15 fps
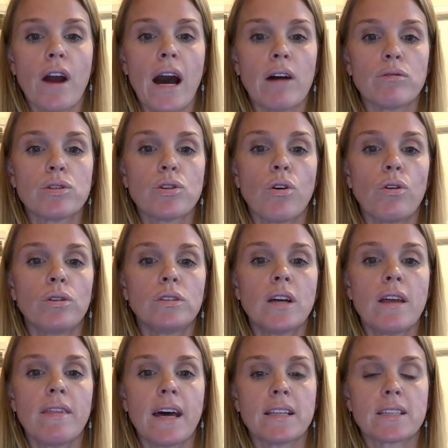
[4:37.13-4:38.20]
household
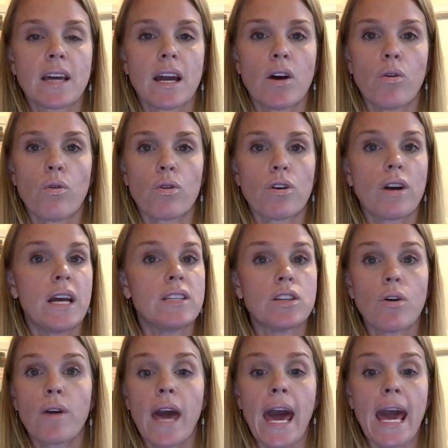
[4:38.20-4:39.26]
that's going to order, it's
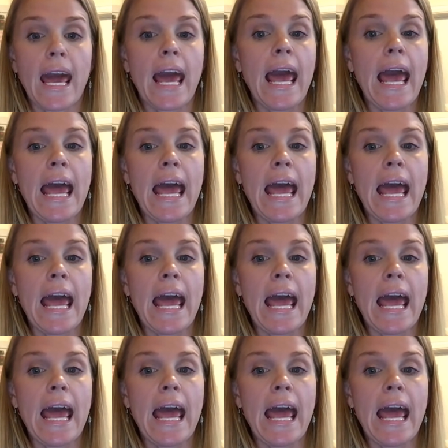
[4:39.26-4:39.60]
okay.